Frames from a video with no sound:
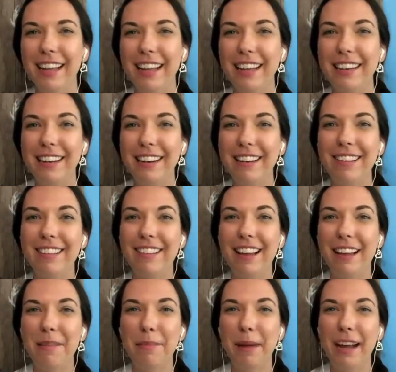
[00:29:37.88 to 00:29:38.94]
And didn't
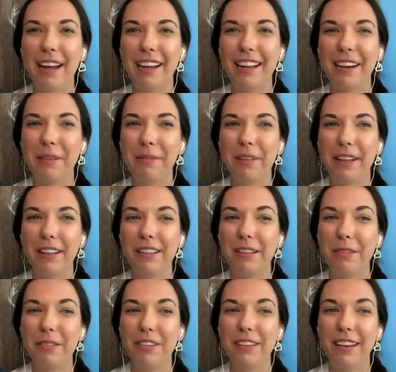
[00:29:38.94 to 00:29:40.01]
say it back. And I'm like,
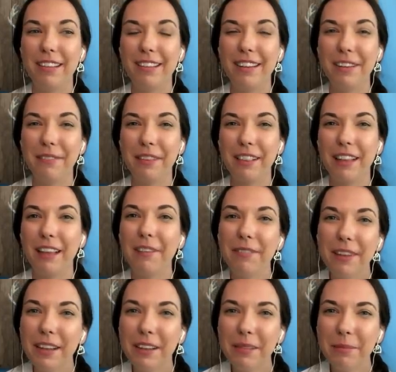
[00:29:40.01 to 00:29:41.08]
so she doesn't even love
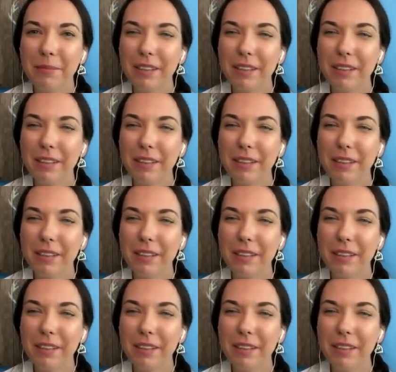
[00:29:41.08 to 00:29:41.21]
him?